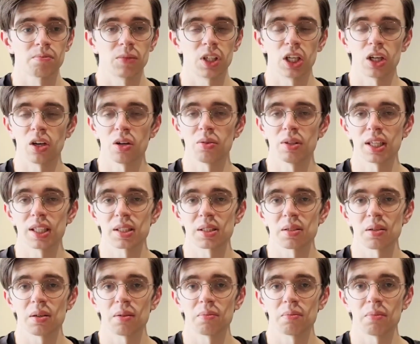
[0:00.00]
There's
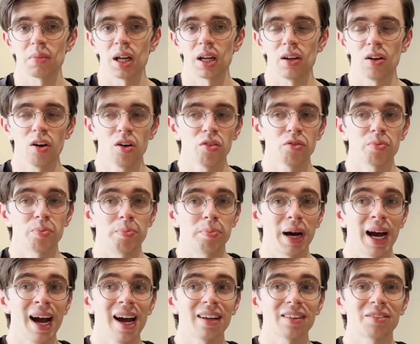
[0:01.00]
a lot of
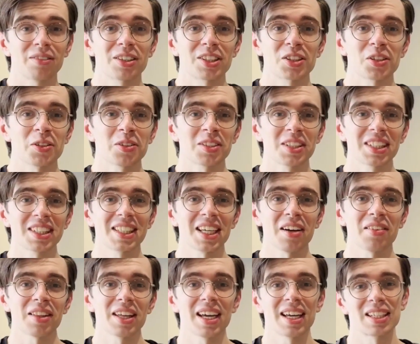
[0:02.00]
bad resources
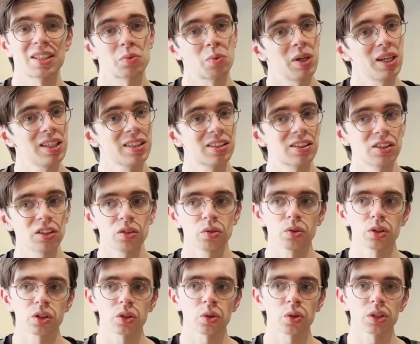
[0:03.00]
out there as well as good
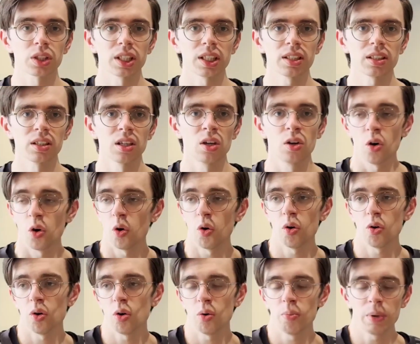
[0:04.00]
resources,
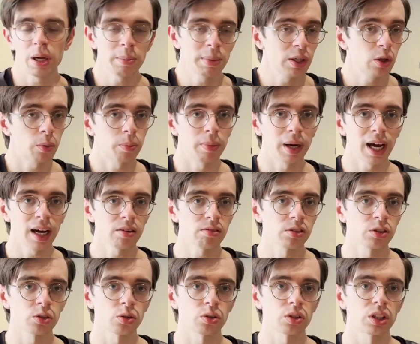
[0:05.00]
or maybe not bad
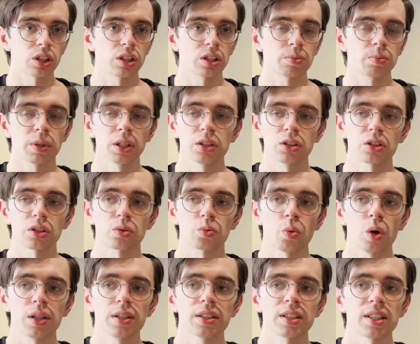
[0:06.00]
resources, but just
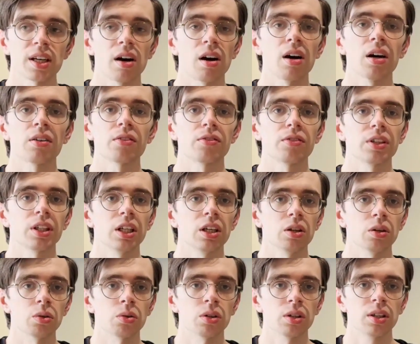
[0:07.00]
ones that aren't for
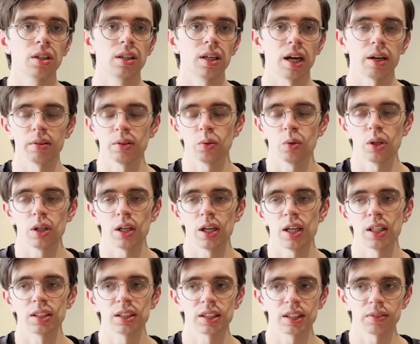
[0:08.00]
you. Everyone
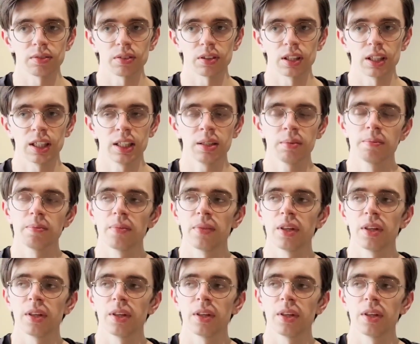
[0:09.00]
learns differently,